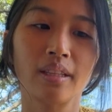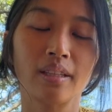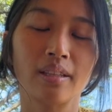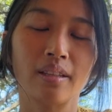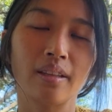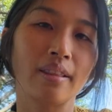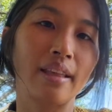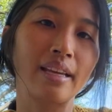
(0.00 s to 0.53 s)

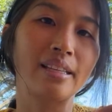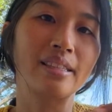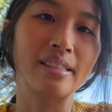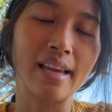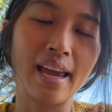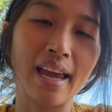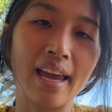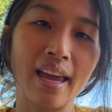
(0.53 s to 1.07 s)
They
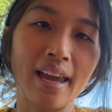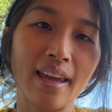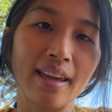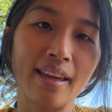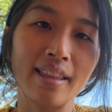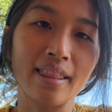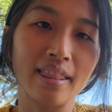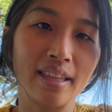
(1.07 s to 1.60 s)
say
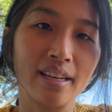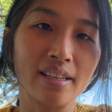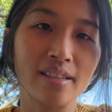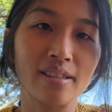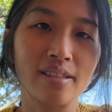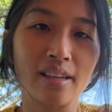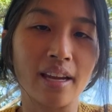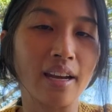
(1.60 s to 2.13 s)
this
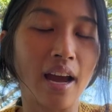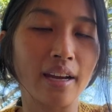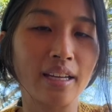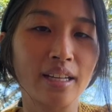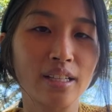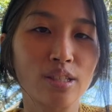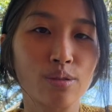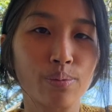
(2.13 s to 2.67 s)
and
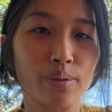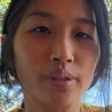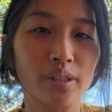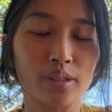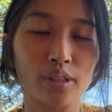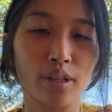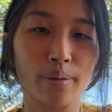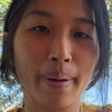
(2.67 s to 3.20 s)
onions will
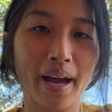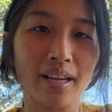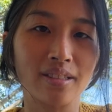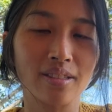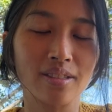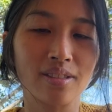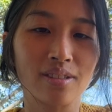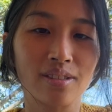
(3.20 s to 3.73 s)
deter pests.
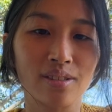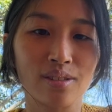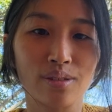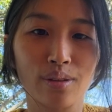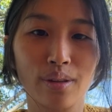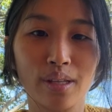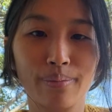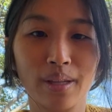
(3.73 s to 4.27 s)
So
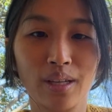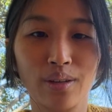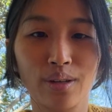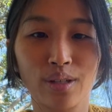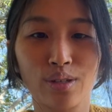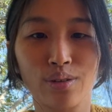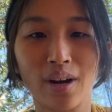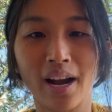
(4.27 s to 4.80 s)
that's something you could
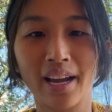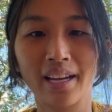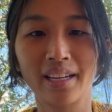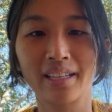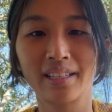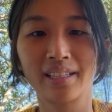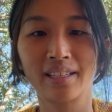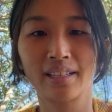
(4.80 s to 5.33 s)
try.
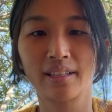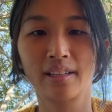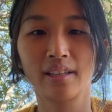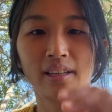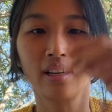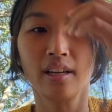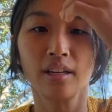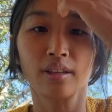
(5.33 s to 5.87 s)

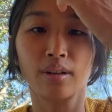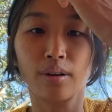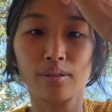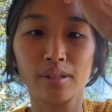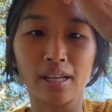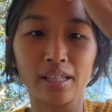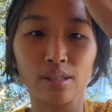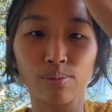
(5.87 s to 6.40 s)
Goes
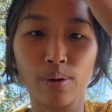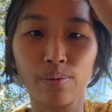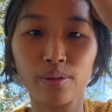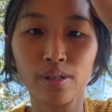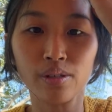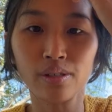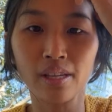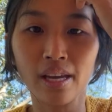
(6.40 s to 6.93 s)
nuts. What would you
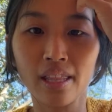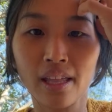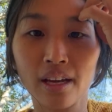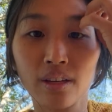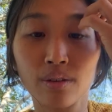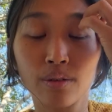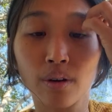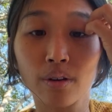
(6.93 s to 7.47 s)
say that you
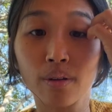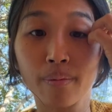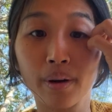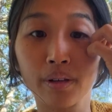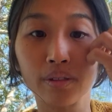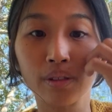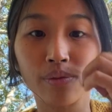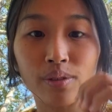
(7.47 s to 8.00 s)
grow the most,
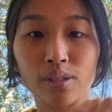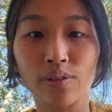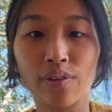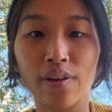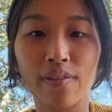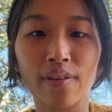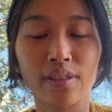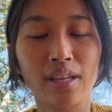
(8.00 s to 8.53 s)
and what's your
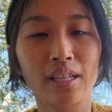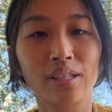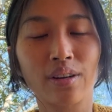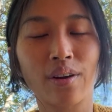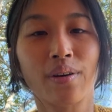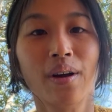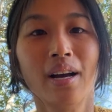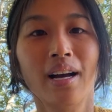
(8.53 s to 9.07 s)
favorite thing to
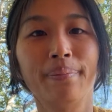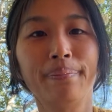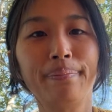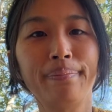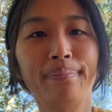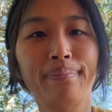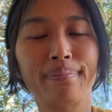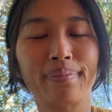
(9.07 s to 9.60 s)

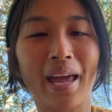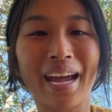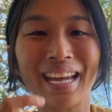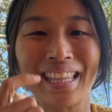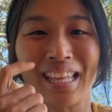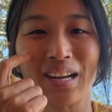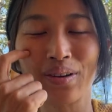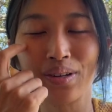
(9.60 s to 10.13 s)
grow? I get
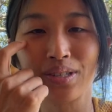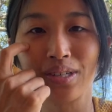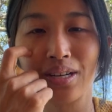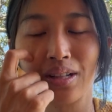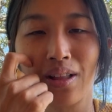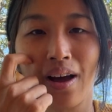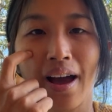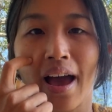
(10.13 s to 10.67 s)
that question a
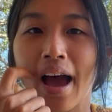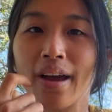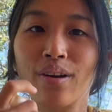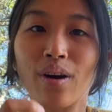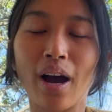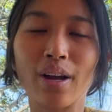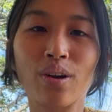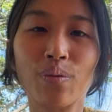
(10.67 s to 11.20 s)
lot. I
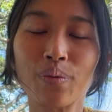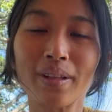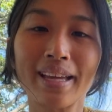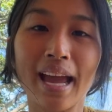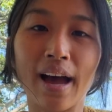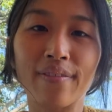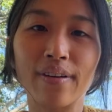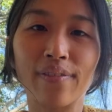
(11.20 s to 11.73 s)
don't really
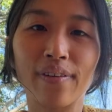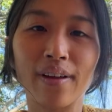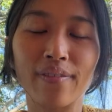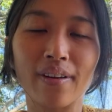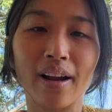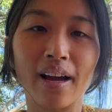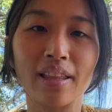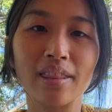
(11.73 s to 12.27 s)
have a
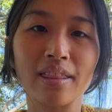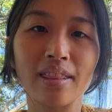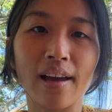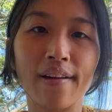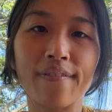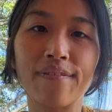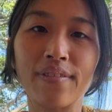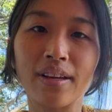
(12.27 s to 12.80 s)
favorite. I
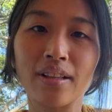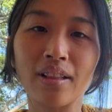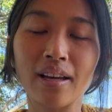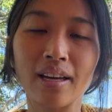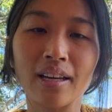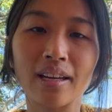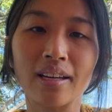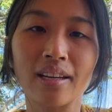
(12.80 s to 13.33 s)
feel
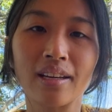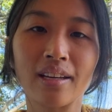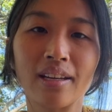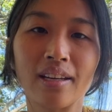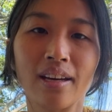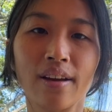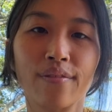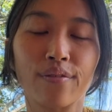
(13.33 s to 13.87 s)
like
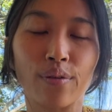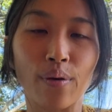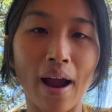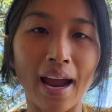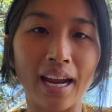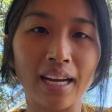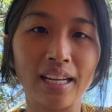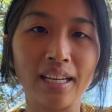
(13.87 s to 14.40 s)

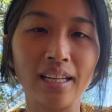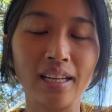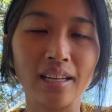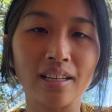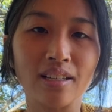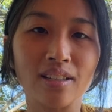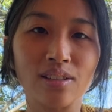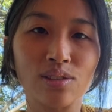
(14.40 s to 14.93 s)
variety
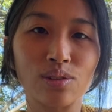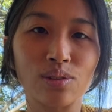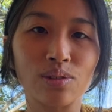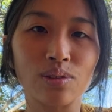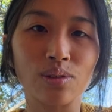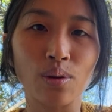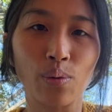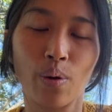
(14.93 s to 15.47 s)
is
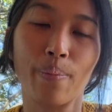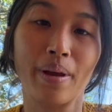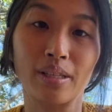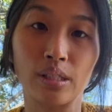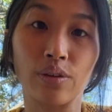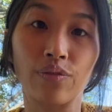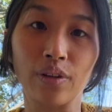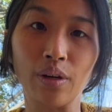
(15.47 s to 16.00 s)
what makes you
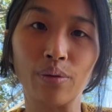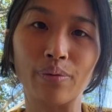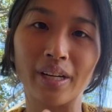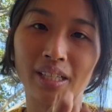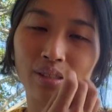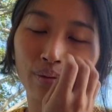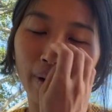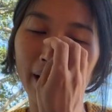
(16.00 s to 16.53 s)
feel
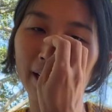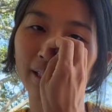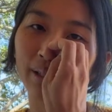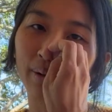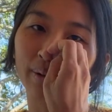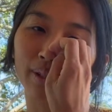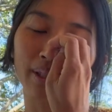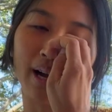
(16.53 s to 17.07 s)
rich, right? So
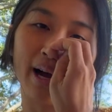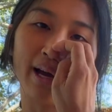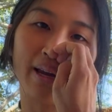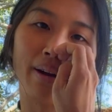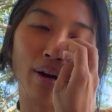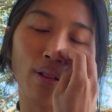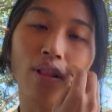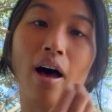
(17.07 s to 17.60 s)
it's not
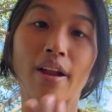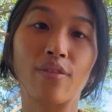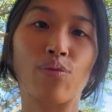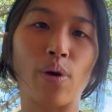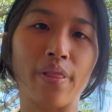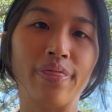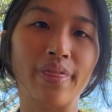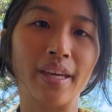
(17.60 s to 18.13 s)
a lot of
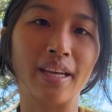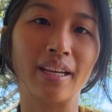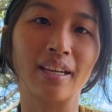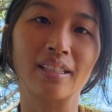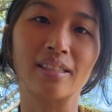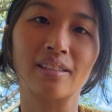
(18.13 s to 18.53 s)
one thing.